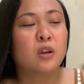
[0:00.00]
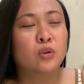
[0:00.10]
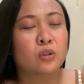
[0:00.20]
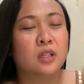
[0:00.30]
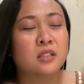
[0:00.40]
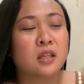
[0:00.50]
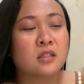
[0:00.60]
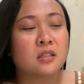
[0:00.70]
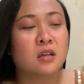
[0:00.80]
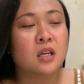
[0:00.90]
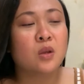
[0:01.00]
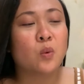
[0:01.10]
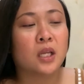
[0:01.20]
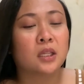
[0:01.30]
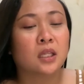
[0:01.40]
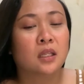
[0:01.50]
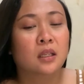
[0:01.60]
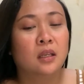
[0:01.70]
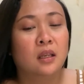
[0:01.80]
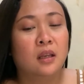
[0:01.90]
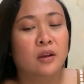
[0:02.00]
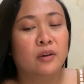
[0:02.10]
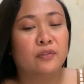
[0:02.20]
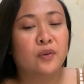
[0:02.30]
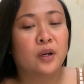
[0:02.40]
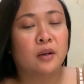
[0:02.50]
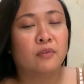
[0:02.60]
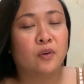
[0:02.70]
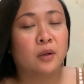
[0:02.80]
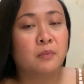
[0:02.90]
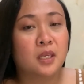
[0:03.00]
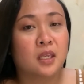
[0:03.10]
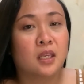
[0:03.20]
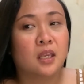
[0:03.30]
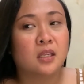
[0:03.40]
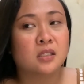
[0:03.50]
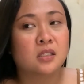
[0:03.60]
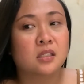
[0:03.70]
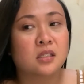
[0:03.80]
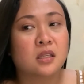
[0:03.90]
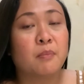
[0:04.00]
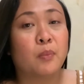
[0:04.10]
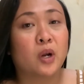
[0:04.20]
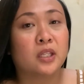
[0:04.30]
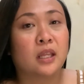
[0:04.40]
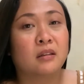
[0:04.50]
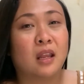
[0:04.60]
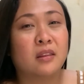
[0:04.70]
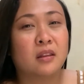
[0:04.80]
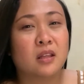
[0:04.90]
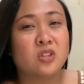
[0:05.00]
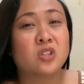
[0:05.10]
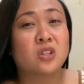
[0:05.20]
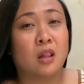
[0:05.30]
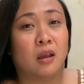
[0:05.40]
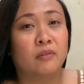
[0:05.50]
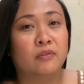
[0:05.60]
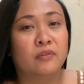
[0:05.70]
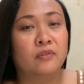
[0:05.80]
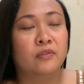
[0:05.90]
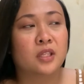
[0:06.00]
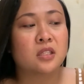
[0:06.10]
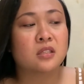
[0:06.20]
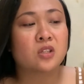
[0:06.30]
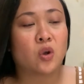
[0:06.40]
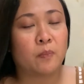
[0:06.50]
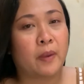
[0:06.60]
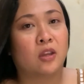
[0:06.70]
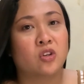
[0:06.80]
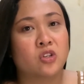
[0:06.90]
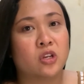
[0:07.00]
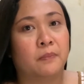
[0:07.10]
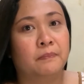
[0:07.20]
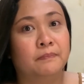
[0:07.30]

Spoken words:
Ayun, that's really what for me is important, rather than just love, it's companionship.